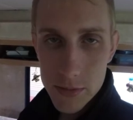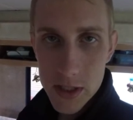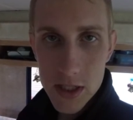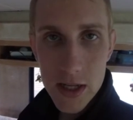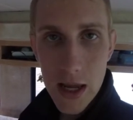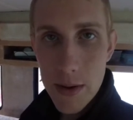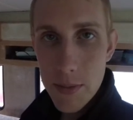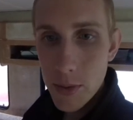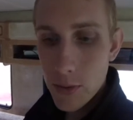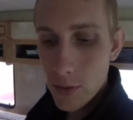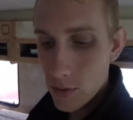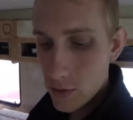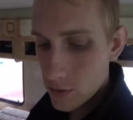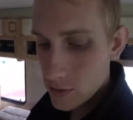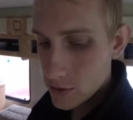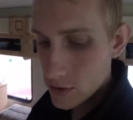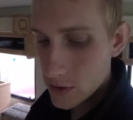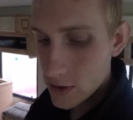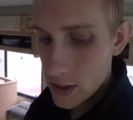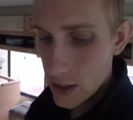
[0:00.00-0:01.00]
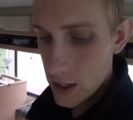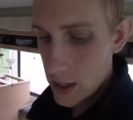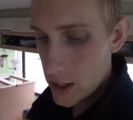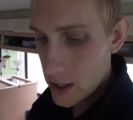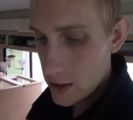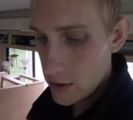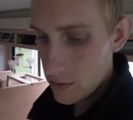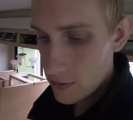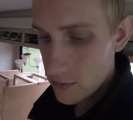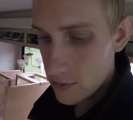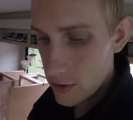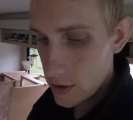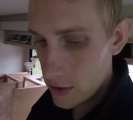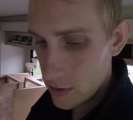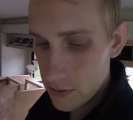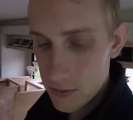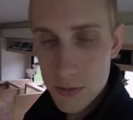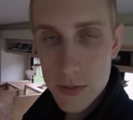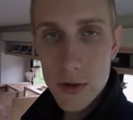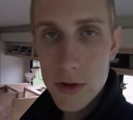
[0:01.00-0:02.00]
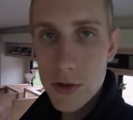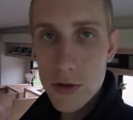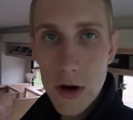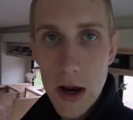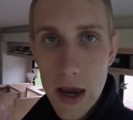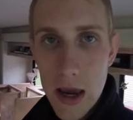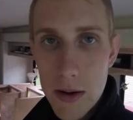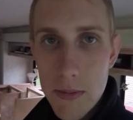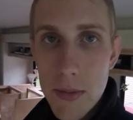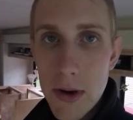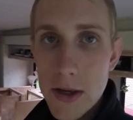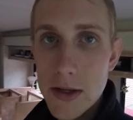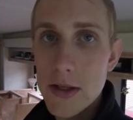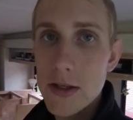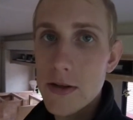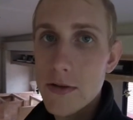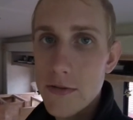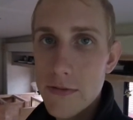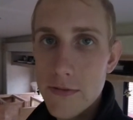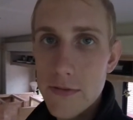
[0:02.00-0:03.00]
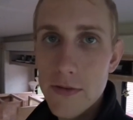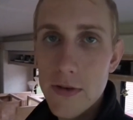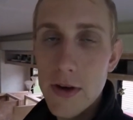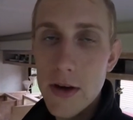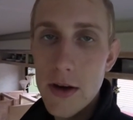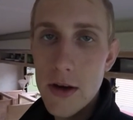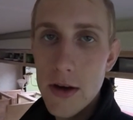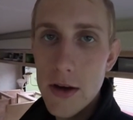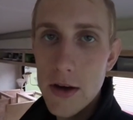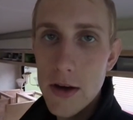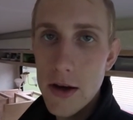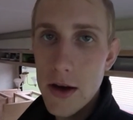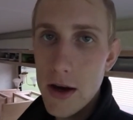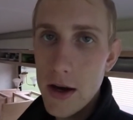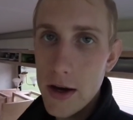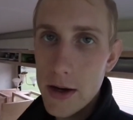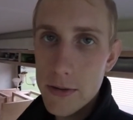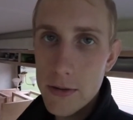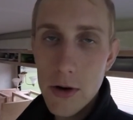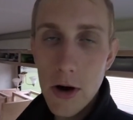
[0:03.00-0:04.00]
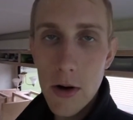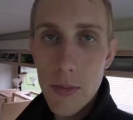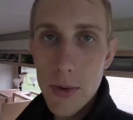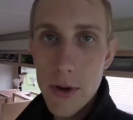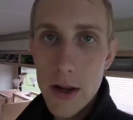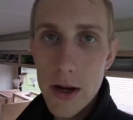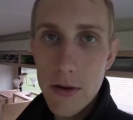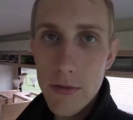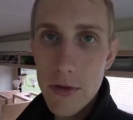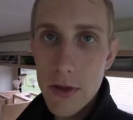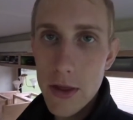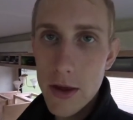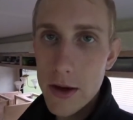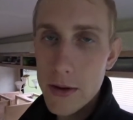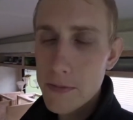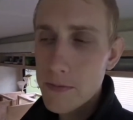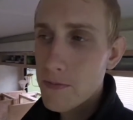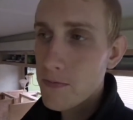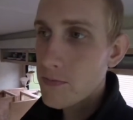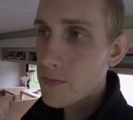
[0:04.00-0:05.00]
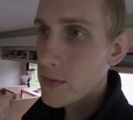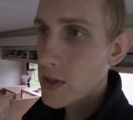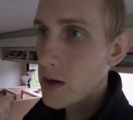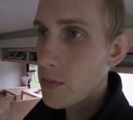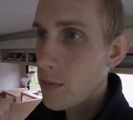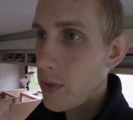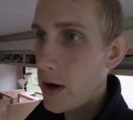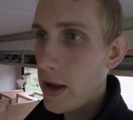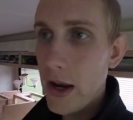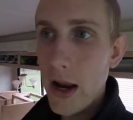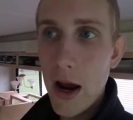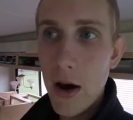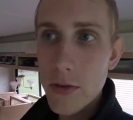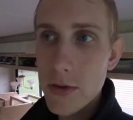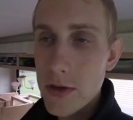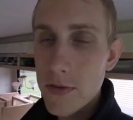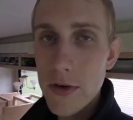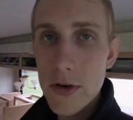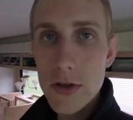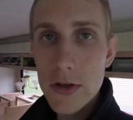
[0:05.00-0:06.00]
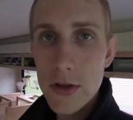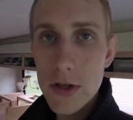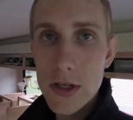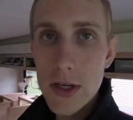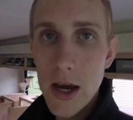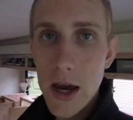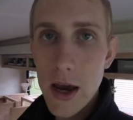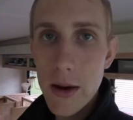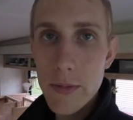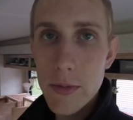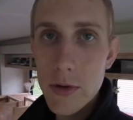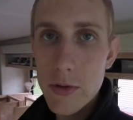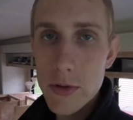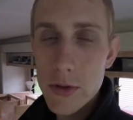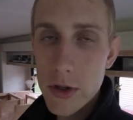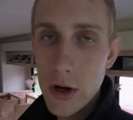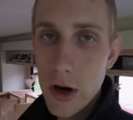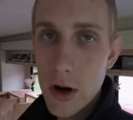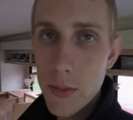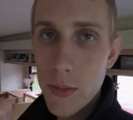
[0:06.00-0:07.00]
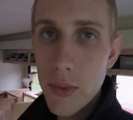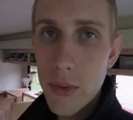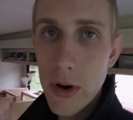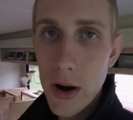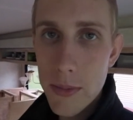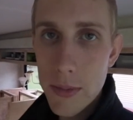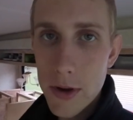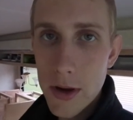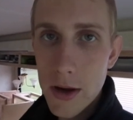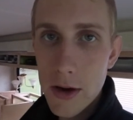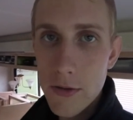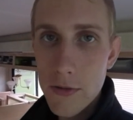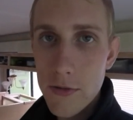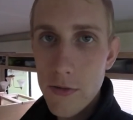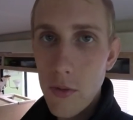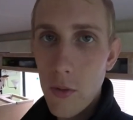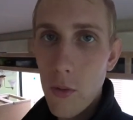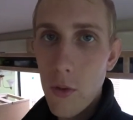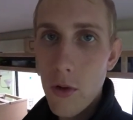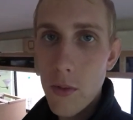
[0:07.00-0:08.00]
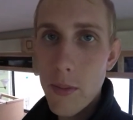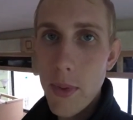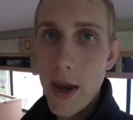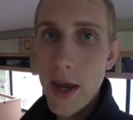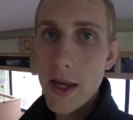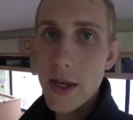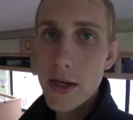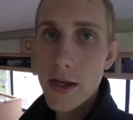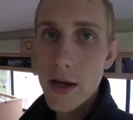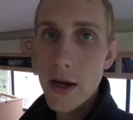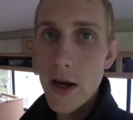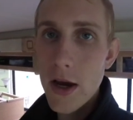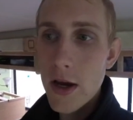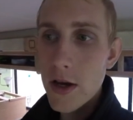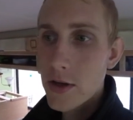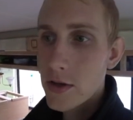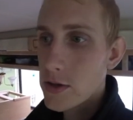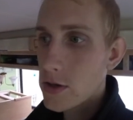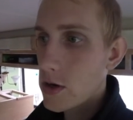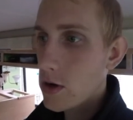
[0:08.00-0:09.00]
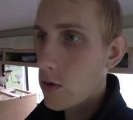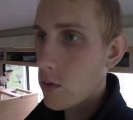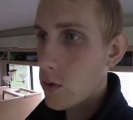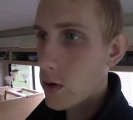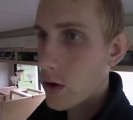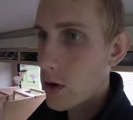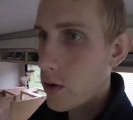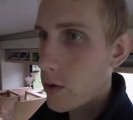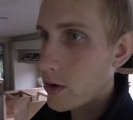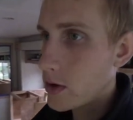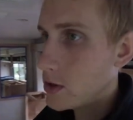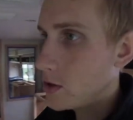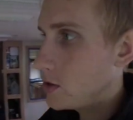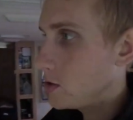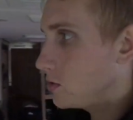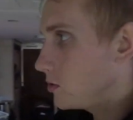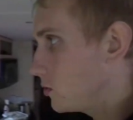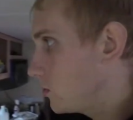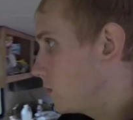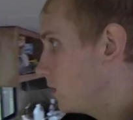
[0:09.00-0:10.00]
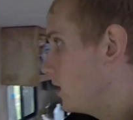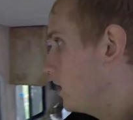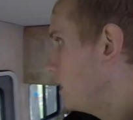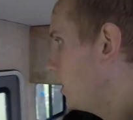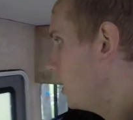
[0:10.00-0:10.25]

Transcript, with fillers: staples and, you know, stray pieces of carpet and everything. But now it's officially time to start prepping for paint. So we're going to